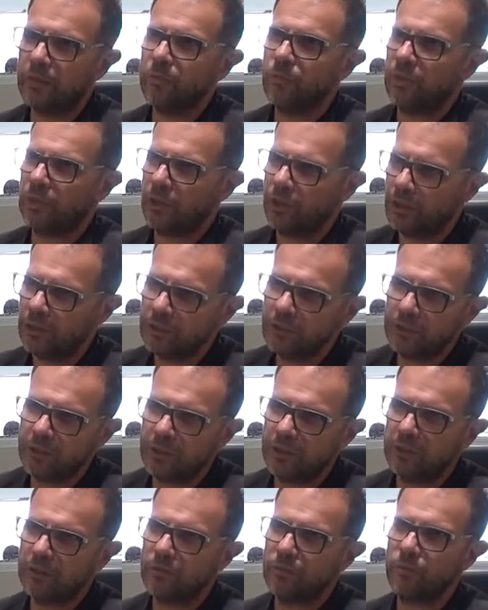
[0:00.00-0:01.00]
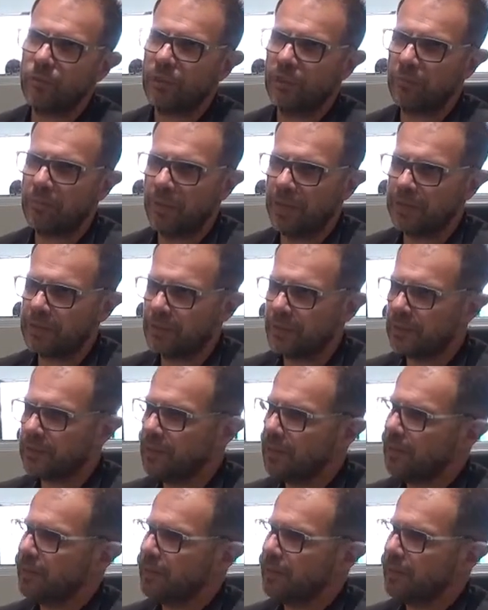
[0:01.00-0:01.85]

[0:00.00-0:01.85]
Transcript: with content, with a message